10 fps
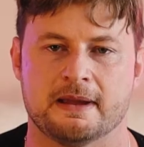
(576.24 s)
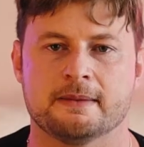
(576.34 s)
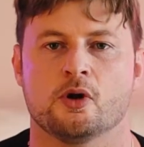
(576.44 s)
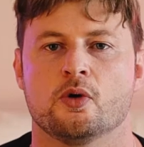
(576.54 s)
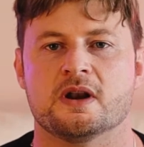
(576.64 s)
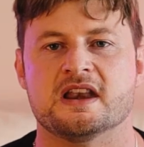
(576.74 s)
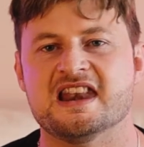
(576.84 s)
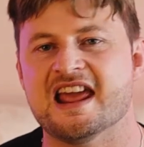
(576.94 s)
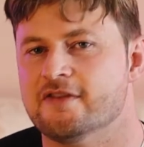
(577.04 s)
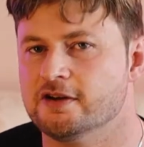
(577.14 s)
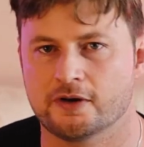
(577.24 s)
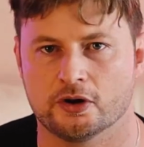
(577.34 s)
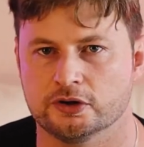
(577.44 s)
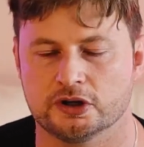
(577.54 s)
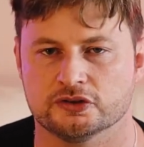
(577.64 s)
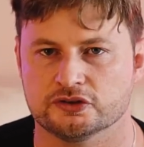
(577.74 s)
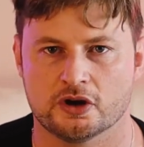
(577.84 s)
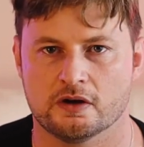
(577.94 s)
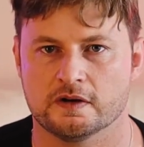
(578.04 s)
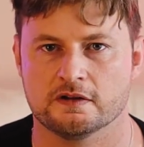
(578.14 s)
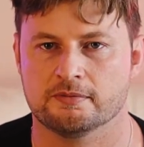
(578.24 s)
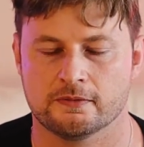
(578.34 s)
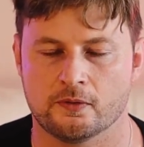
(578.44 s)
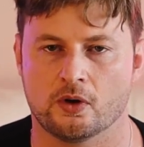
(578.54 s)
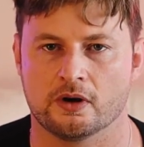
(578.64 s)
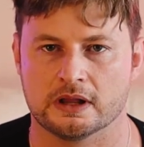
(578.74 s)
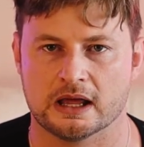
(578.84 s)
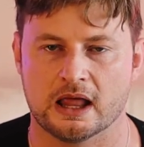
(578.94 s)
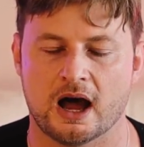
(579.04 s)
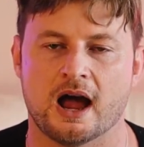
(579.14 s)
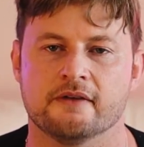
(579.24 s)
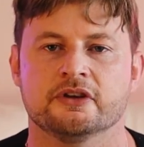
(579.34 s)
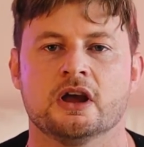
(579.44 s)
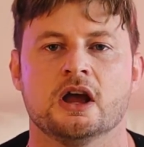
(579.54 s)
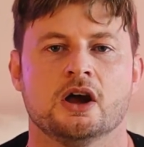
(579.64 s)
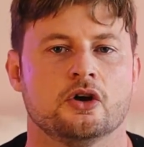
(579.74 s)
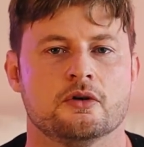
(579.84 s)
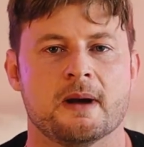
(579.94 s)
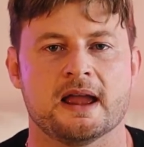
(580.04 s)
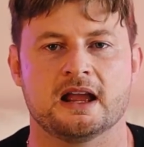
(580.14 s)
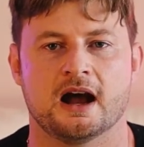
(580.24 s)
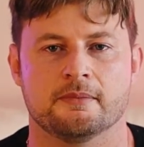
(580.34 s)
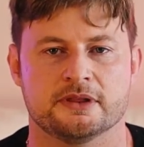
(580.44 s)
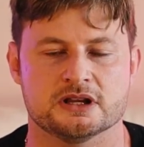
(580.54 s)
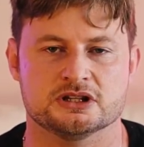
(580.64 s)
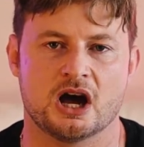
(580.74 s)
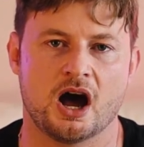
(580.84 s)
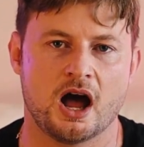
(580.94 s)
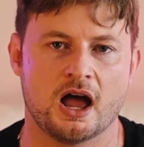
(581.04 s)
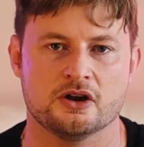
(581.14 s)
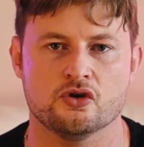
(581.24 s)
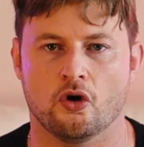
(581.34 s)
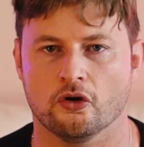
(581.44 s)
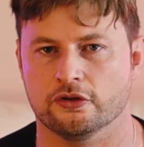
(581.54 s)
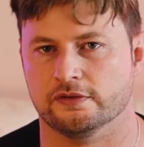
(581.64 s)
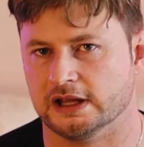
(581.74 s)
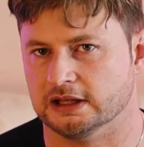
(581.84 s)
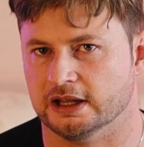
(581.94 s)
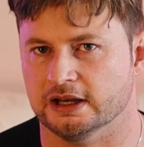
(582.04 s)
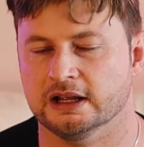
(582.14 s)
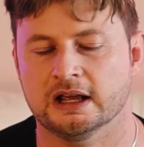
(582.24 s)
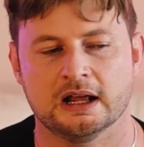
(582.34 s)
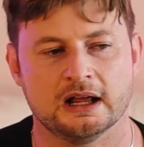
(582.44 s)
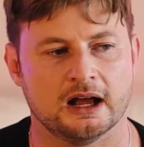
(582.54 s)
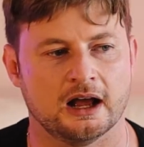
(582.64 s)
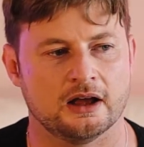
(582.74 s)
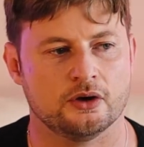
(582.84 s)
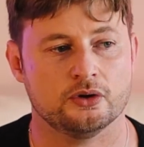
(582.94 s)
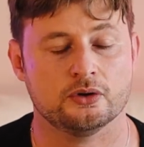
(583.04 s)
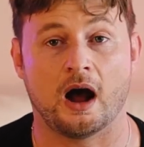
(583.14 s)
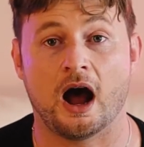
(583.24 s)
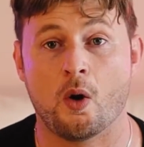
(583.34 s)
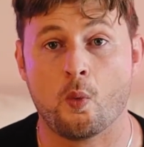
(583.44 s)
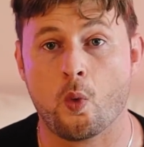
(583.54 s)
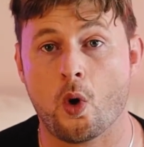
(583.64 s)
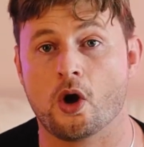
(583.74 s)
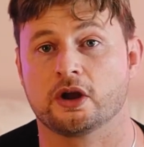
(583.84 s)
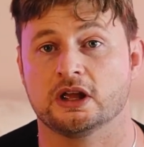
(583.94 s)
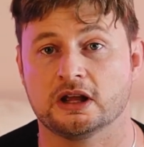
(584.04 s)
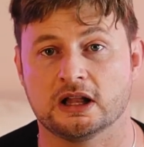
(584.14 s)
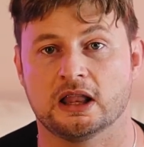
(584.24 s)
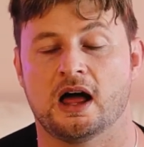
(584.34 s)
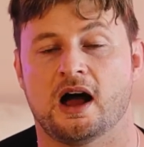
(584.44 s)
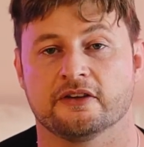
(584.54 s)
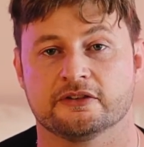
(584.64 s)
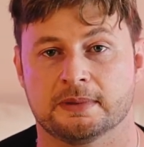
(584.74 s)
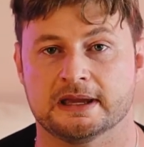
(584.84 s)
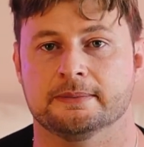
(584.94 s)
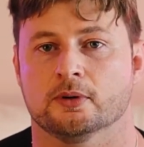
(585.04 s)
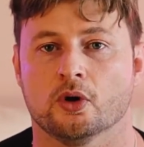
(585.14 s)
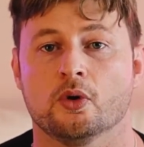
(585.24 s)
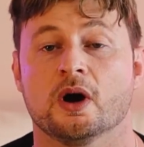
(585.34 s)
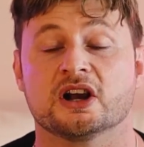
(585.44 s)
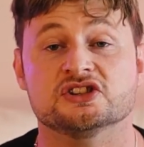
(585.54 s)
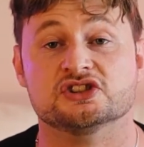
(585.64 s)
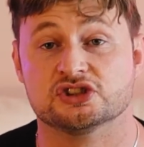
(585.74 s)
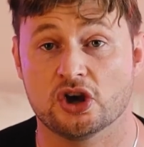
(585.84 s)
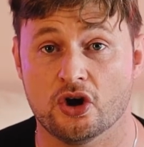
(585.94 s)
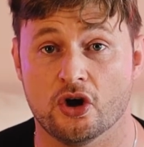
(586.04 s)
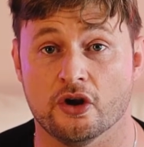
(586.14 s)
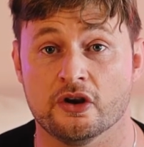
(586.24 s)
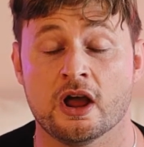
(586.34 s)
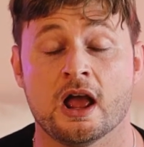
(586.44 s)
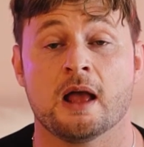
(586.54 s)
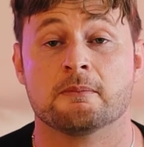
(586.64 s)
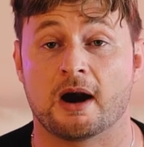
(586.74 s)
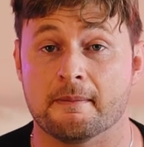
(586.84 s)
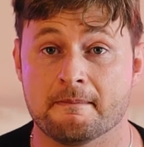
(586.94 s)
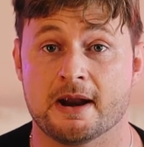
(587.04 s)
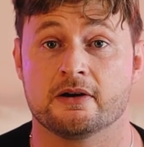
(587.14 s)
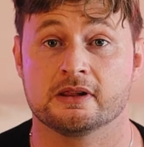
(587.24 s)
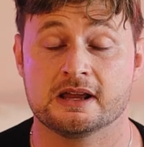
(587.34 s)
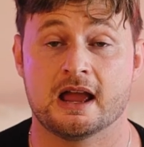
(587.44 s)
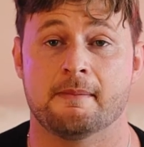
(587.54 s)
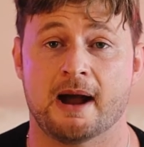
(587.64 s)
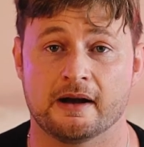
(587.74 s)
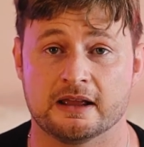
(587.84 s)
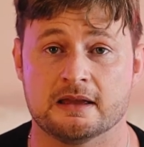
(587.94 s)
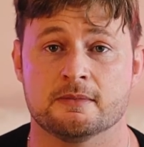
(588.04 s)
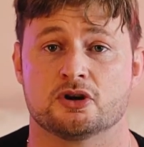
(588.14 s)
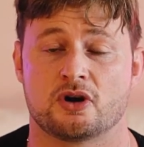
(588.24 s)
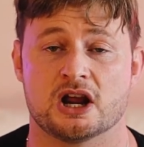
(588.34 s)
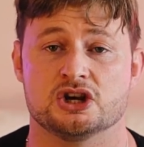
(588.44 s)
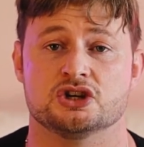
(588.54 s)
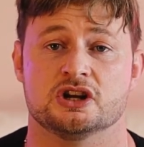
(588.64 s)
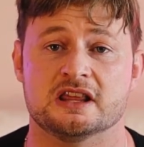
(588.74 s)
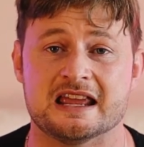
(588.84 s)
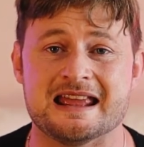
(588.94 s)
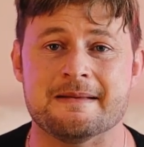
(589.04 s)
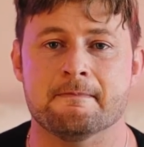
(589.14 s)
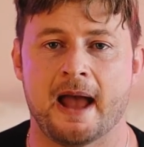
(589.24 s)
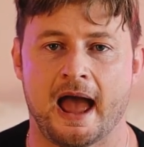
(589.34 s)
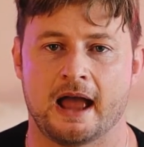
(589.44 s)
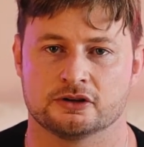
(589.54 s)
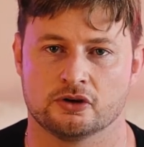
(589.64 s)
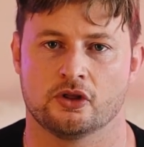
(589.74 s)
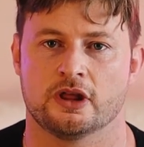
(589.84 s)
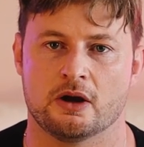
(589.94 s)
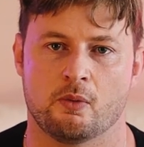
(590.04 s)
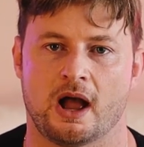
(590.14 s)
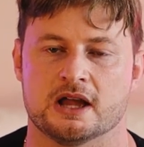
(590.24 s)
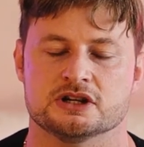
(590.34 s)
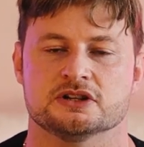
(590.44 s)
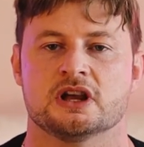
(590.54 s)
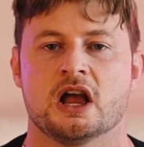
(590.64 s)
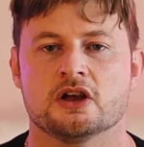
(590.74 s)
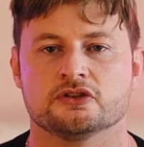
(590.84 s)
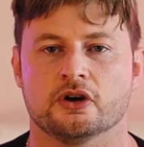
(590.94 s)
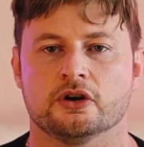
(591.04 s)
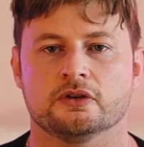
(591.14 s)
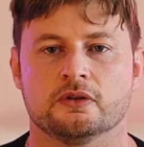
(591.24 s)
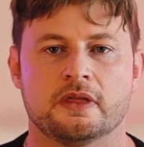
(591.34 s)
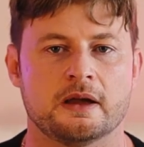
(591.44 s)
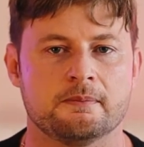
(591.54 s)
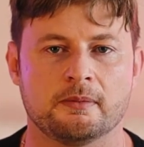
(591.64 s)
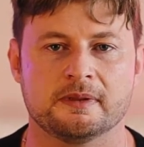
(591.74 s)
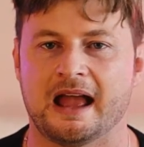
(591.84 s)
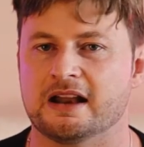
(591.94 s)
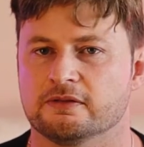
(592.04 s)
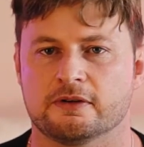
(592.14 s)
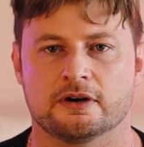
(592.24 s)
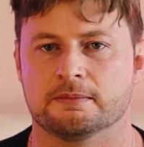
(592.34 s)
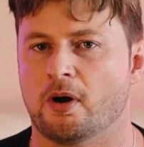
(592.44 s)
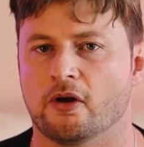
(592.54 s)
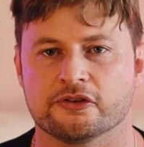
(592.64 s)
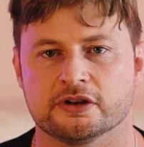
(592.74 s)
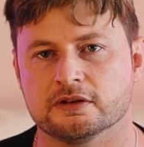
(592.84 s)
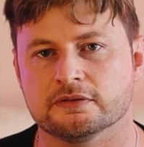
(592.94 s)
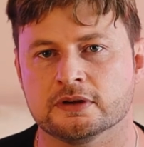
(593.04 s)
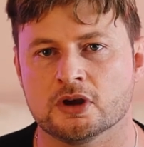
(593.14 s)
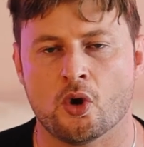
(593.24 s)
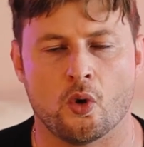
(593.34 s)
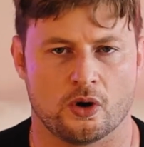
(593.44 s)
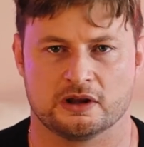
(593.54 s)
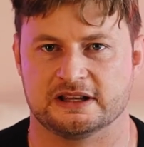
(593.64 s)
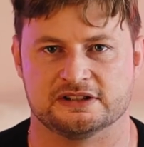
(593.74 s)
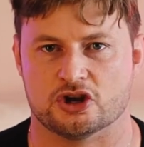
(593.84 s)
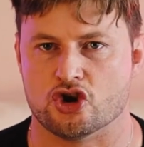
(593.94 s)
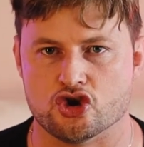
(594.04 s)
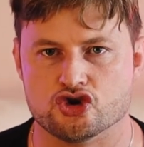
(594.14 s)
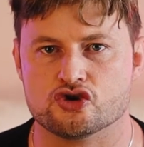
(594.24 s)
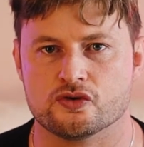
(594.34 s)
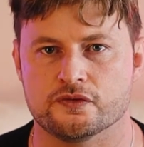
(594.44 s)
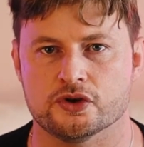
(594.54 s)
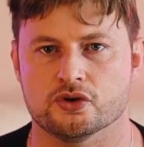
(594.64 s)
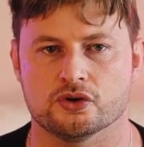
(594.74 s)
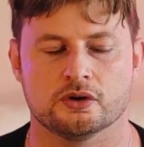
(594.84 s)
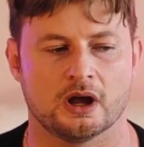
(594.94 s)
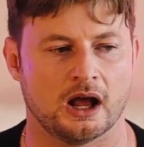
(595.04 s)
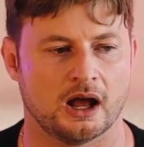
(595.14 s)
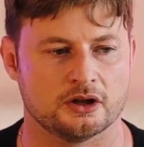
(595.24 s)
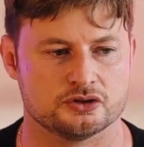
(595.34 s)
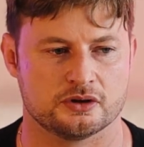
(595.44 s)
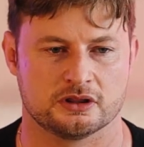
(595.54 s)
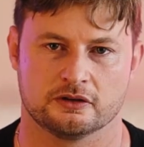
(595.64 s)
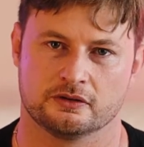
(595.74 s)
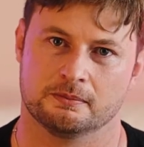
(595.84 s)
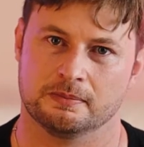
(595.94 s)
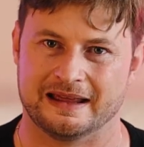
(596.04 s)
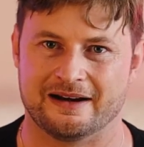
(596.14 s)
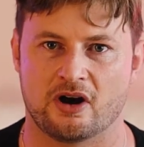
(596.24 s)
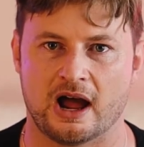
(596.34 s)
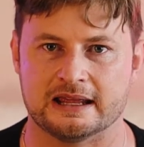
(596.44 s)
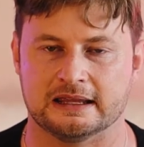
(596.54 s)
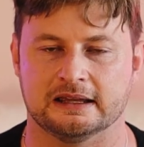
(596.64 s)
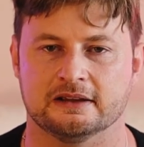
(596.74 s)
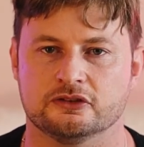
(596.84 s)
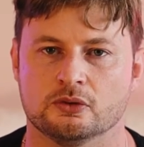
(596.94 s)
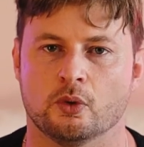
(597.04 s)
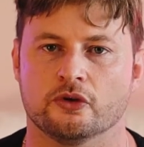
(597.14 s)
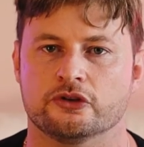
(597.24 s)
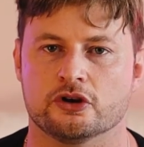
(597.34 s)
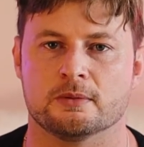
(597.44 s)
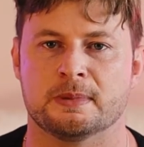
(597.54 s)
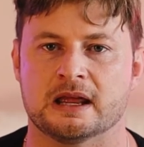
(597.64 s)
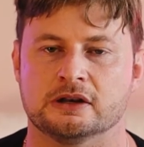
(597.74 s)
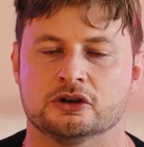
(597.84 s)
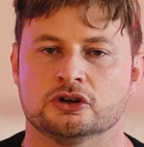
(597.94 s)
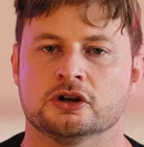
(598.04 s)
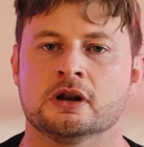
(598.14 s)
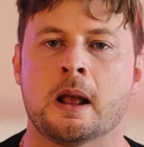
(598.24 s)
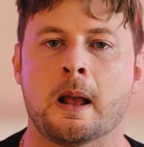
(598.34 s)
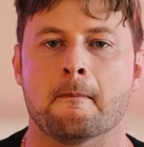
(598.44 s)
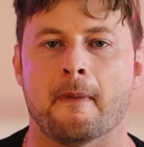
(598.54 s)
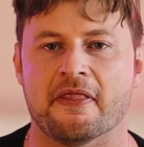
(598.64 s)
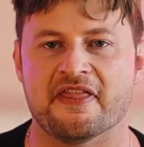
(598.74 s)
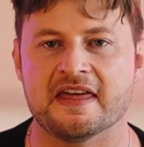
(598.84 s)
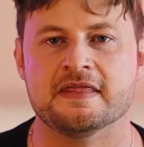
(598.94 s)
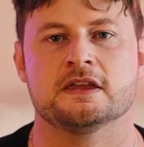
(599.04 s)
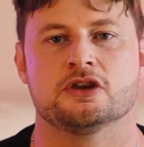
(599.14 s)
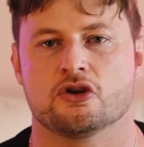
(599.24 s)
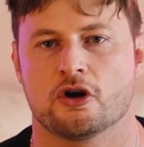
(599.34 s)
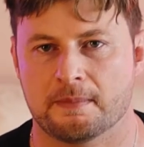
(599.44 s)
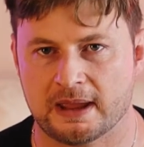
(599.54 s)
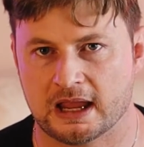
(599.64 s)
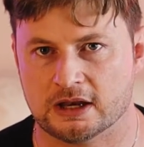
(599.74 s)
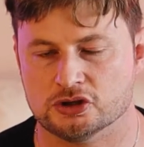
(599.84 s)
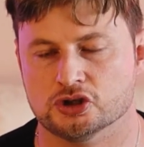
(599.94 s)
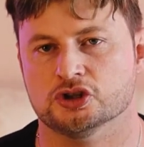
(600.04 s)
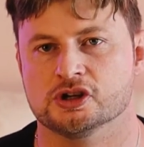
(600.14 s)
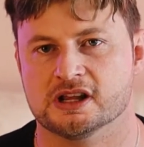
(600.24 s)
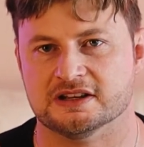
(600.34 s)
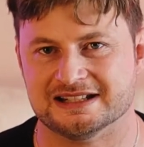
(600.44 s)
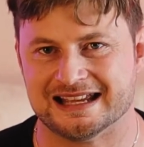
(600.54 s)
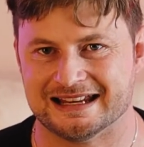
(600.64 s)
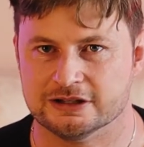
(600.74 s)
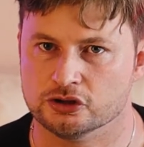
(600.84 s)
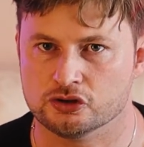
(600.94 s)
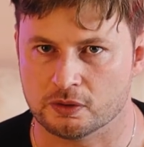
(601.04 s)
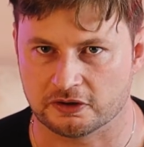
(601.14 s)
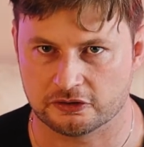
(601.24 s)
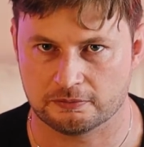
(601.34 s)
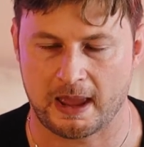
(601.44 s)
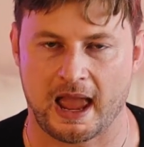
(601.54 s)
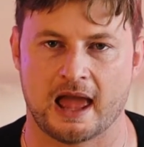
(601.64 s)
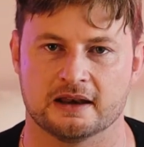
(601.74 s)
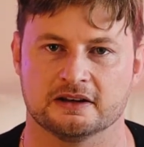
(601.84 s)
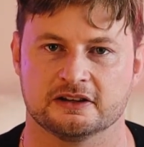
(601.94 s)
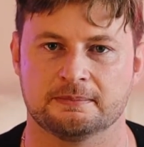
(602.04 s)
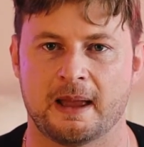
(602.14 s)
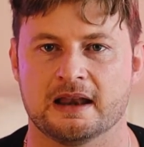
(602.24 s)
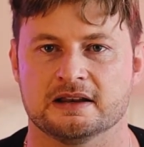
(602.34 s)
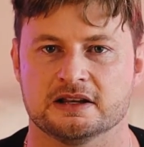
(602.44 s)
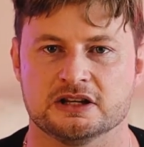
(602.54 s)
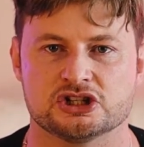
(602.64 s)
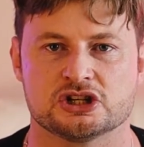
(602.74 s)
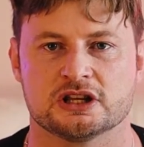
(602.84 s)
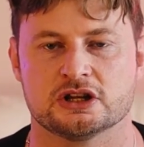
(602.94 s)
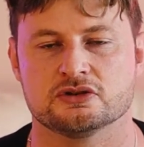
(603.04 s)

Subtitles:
People who had never voted Conservative before in their lives, who make up the entire north of England, who are working class people who are concerned primarily about immigration and the impact on their wages. So they probably had a very positive, or at least a neutral view during the sort of Blairite years towards the European Union. But then the European Union continued to expand. It expanded initially in